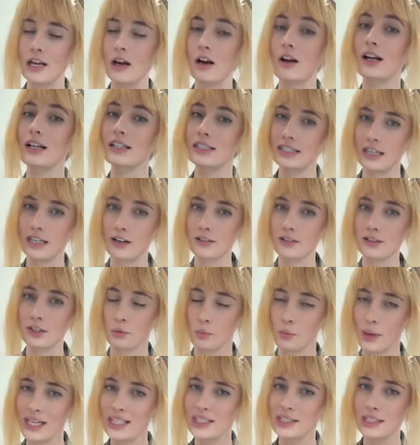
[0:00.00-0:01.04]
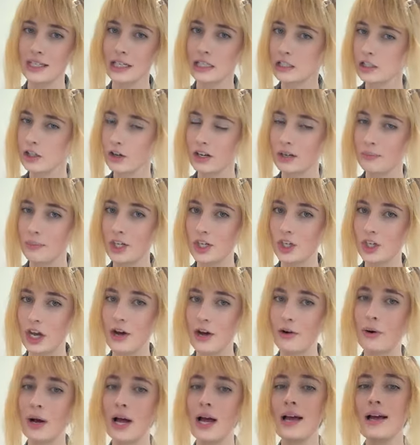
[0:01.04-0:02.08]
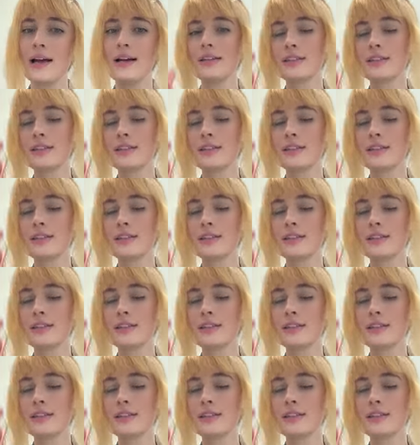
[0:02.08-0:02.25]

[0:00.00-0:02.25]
you're considered domestic during my show.